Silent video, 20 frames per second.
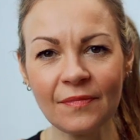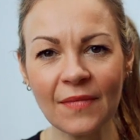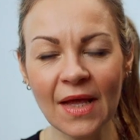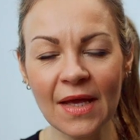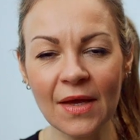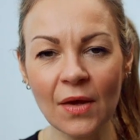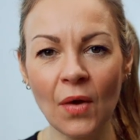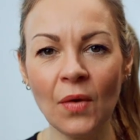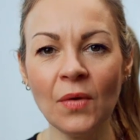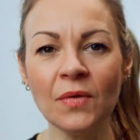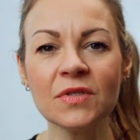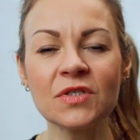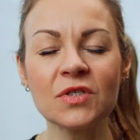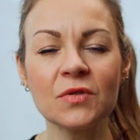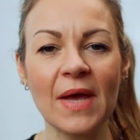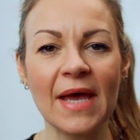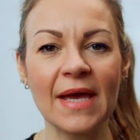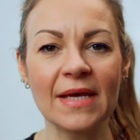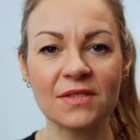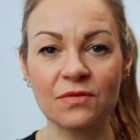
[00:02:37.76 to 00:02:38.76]
It
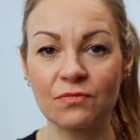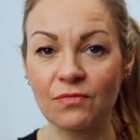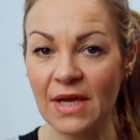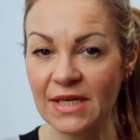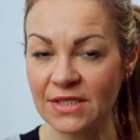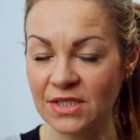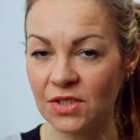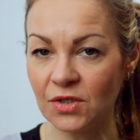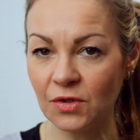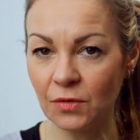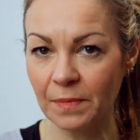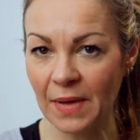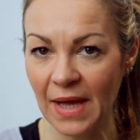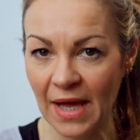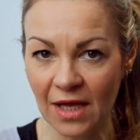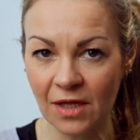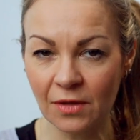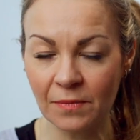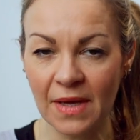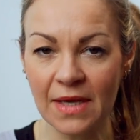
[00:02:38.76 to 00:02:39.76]
also has retinol
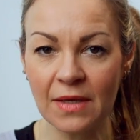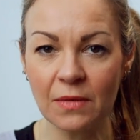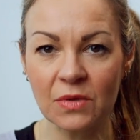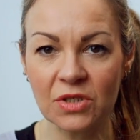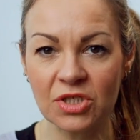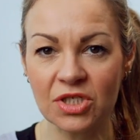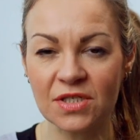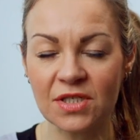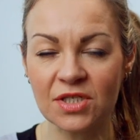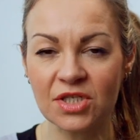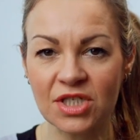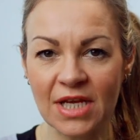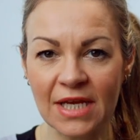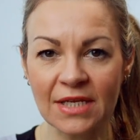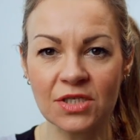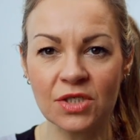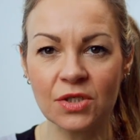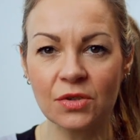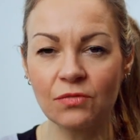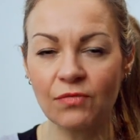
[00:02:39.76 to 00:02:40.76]
palmate, which is a
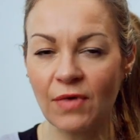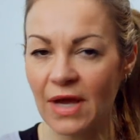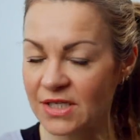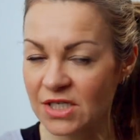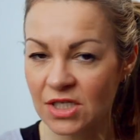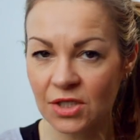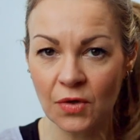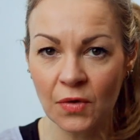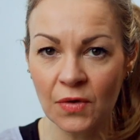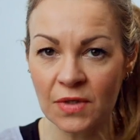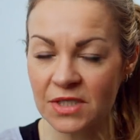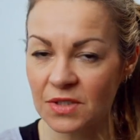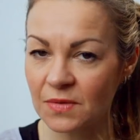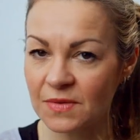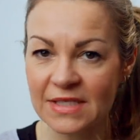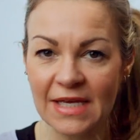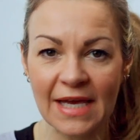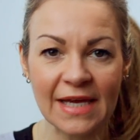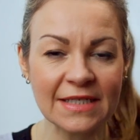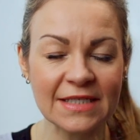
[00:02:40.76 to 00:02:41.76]
gentle retinoid, so
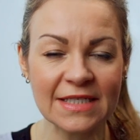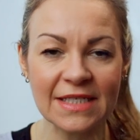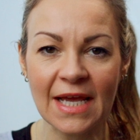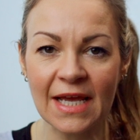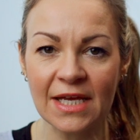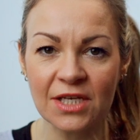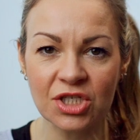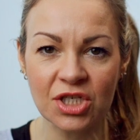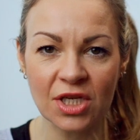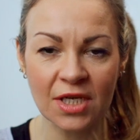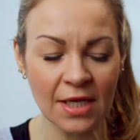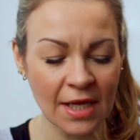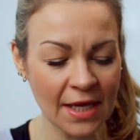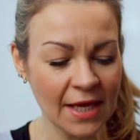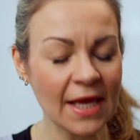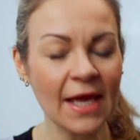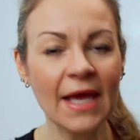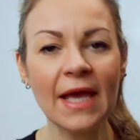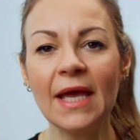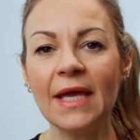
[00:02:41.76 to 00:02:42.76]
it's anti-aging.
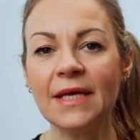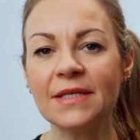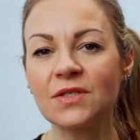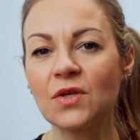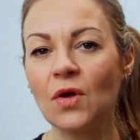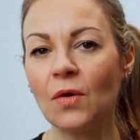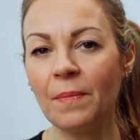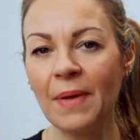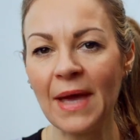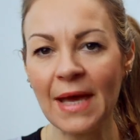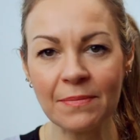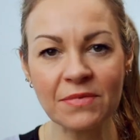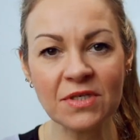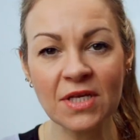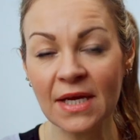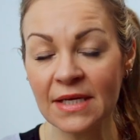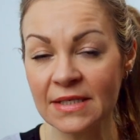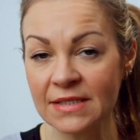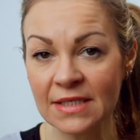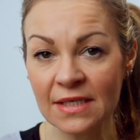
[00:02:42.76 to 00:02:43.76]
It's got
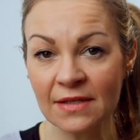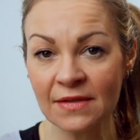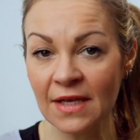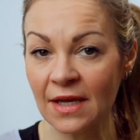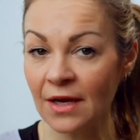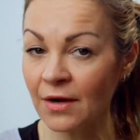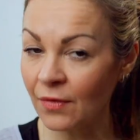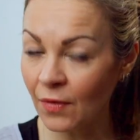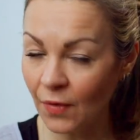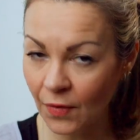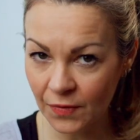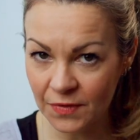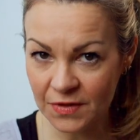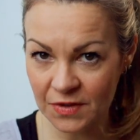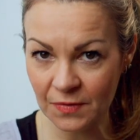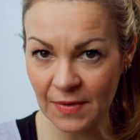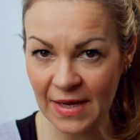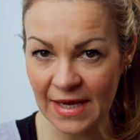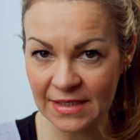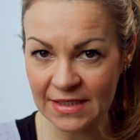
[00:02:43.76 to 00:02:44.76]
peptides in there,
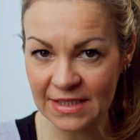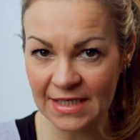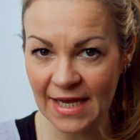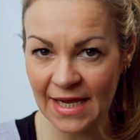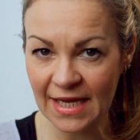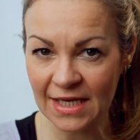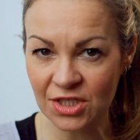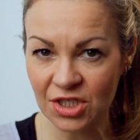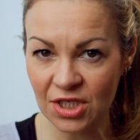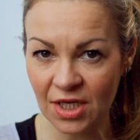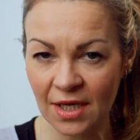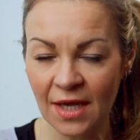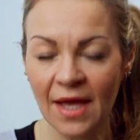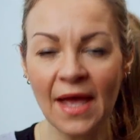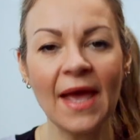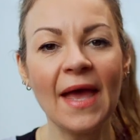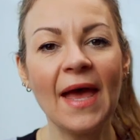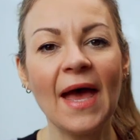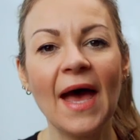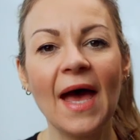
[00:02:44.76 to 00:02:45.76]
also anti-aging.
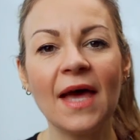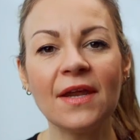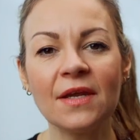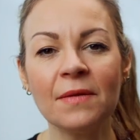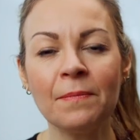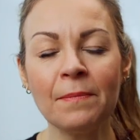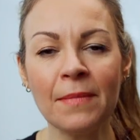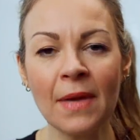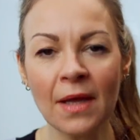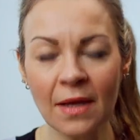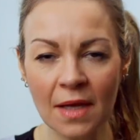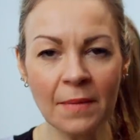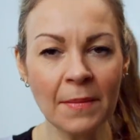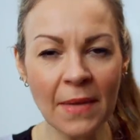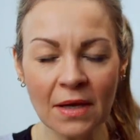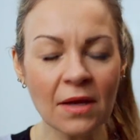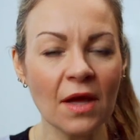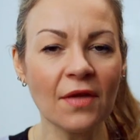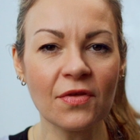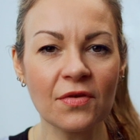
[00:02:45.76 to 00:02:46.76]
And
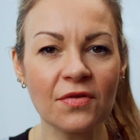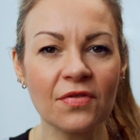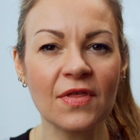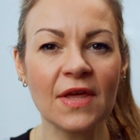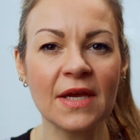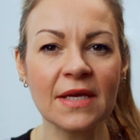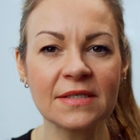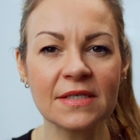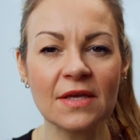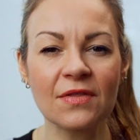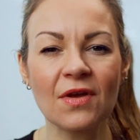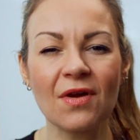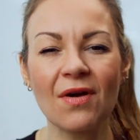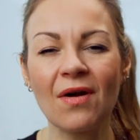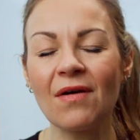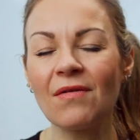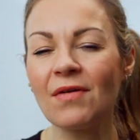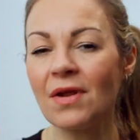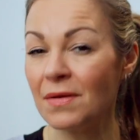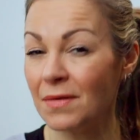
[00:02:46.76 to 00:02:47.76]
among other things, there
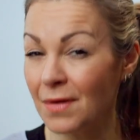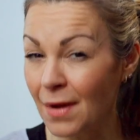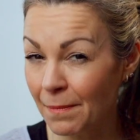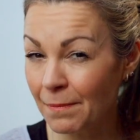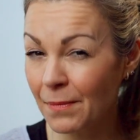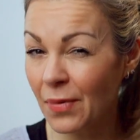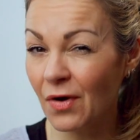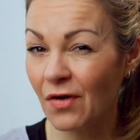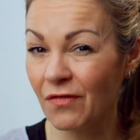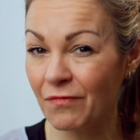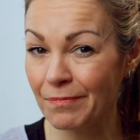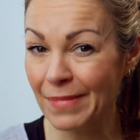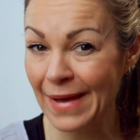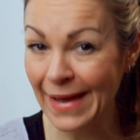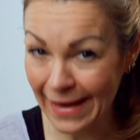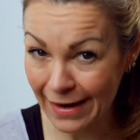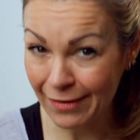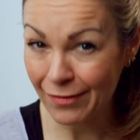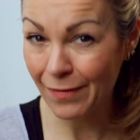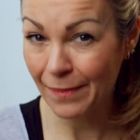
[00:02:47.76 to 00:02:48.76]
are a number of
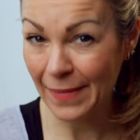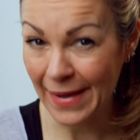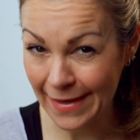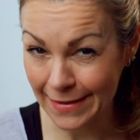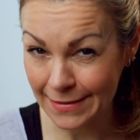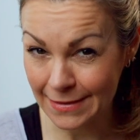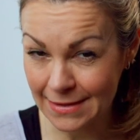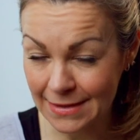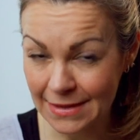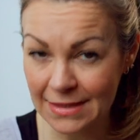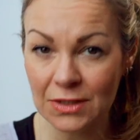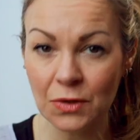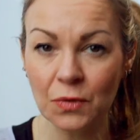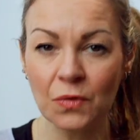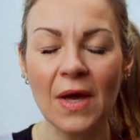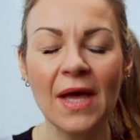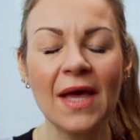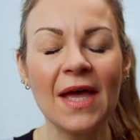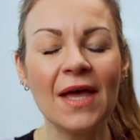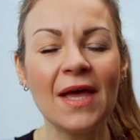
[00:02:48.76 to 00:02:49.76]
parabens.
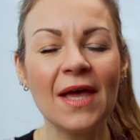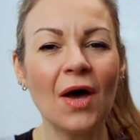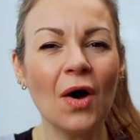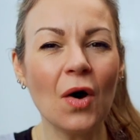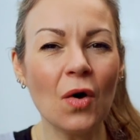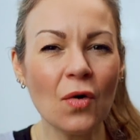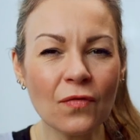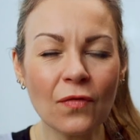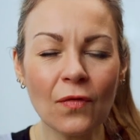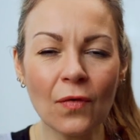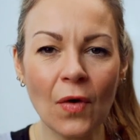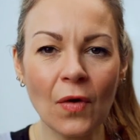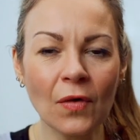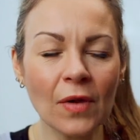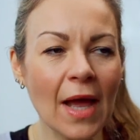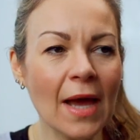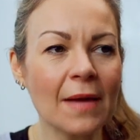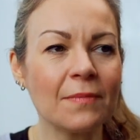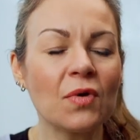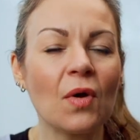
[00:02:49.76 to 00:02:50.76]
So
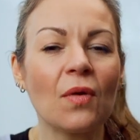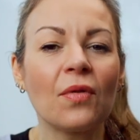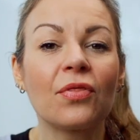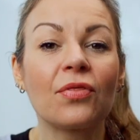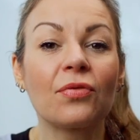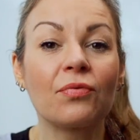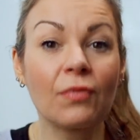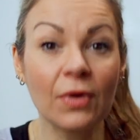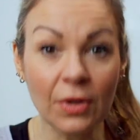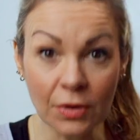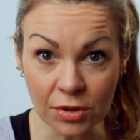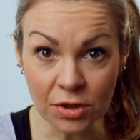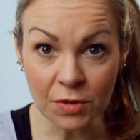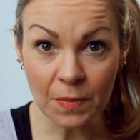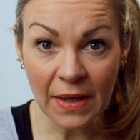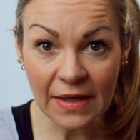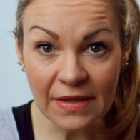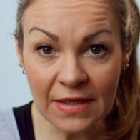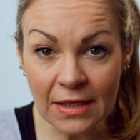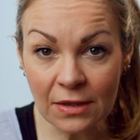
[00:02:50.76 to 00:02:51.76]
overall, I'm not thrilled
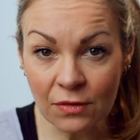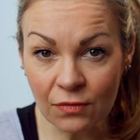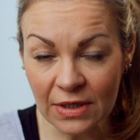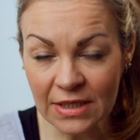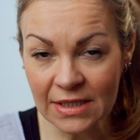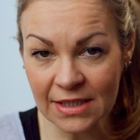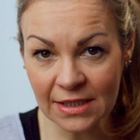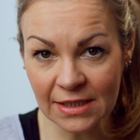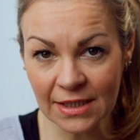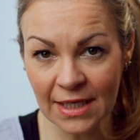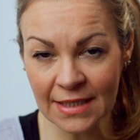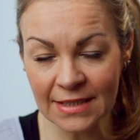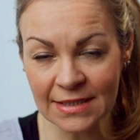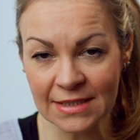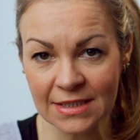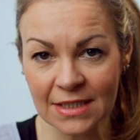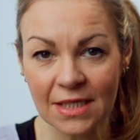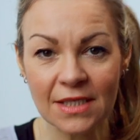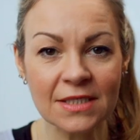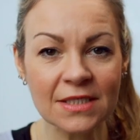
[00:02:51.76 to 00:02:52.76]
by the ingredient
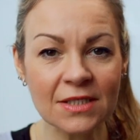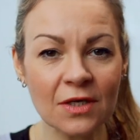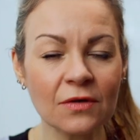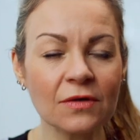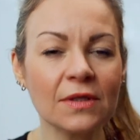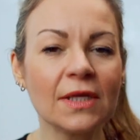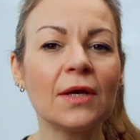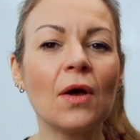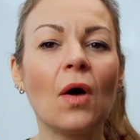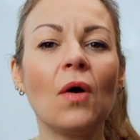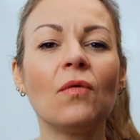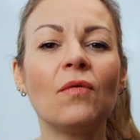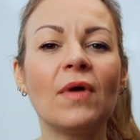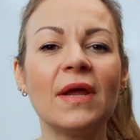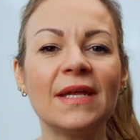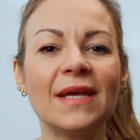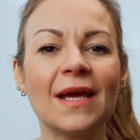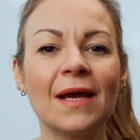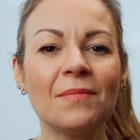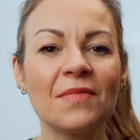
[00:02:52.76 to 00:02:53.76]
list. Certainly
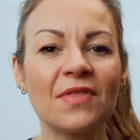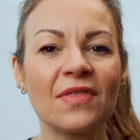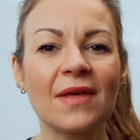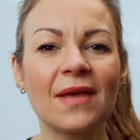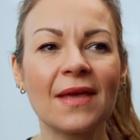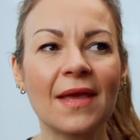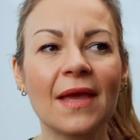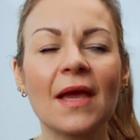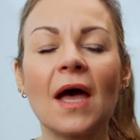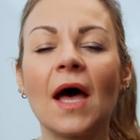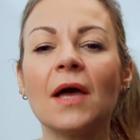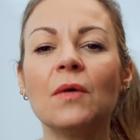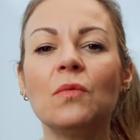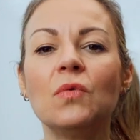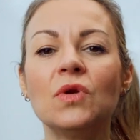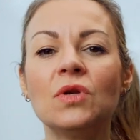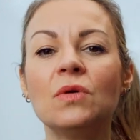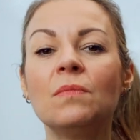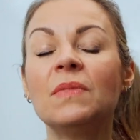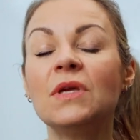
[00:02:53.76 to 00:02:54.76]
already I'm thinking I
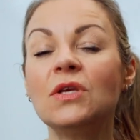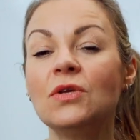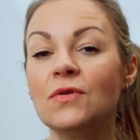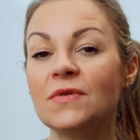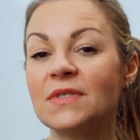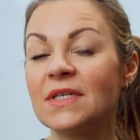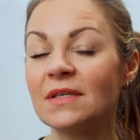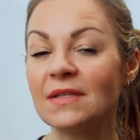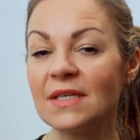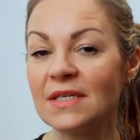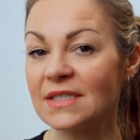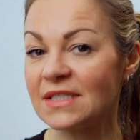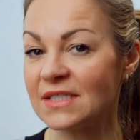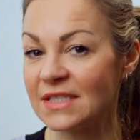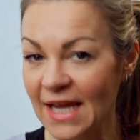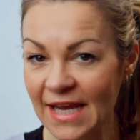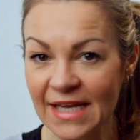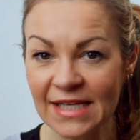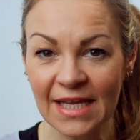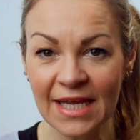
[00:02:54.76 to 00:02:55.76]
wouldn't be using this
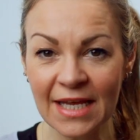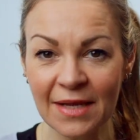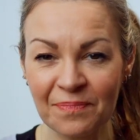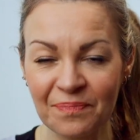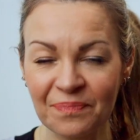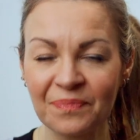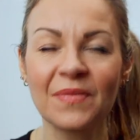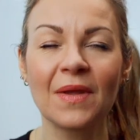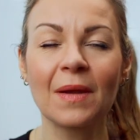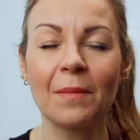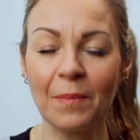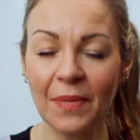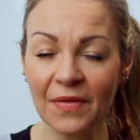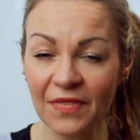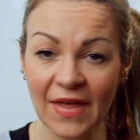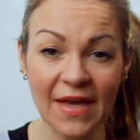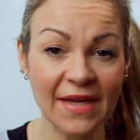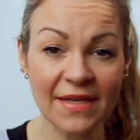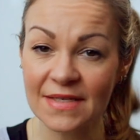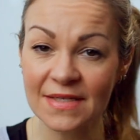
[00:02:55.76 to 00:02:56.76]
daily,
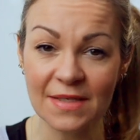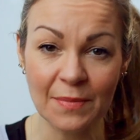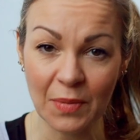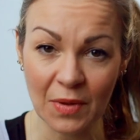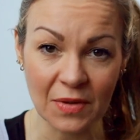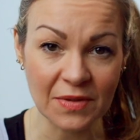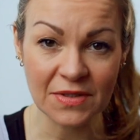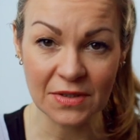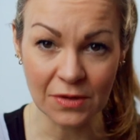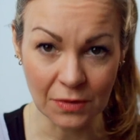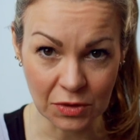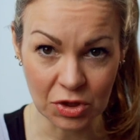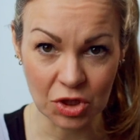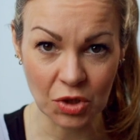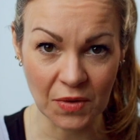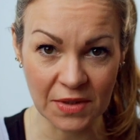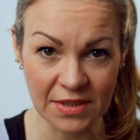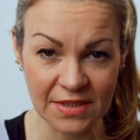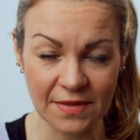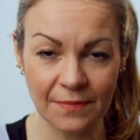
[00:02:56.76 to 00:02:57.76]
but that is a personal
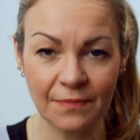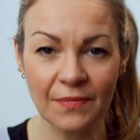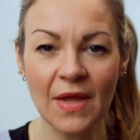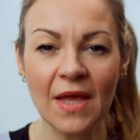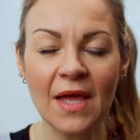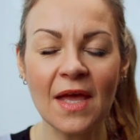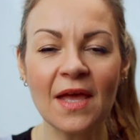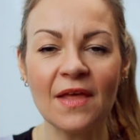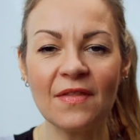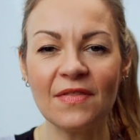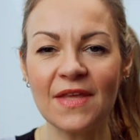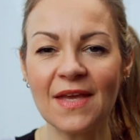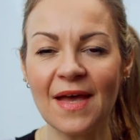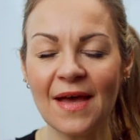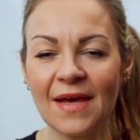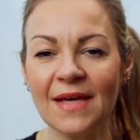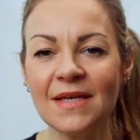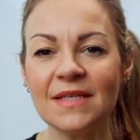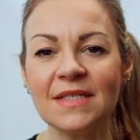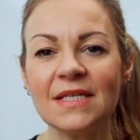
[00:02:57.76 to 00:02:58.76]
choice. The
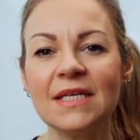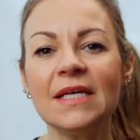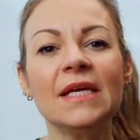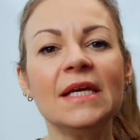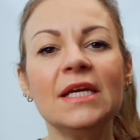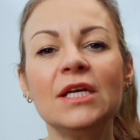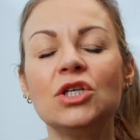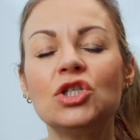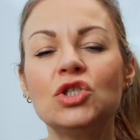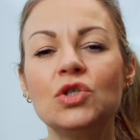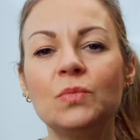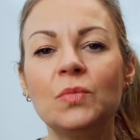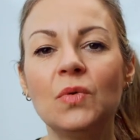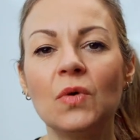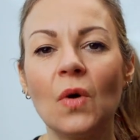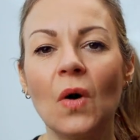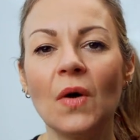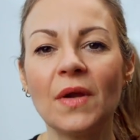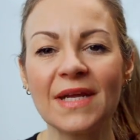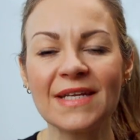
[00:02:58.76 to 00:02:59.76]
idea is you
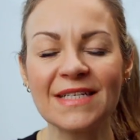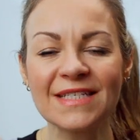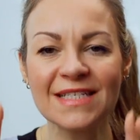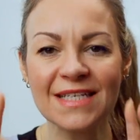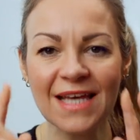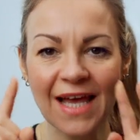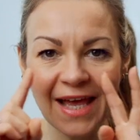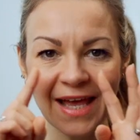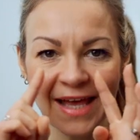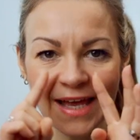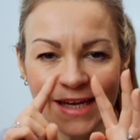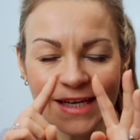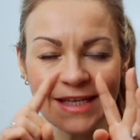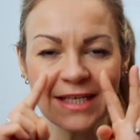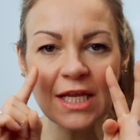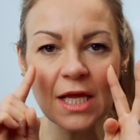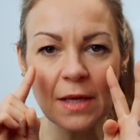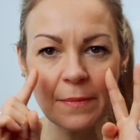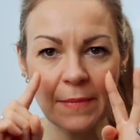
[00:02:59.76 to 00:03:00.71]
put on a tiny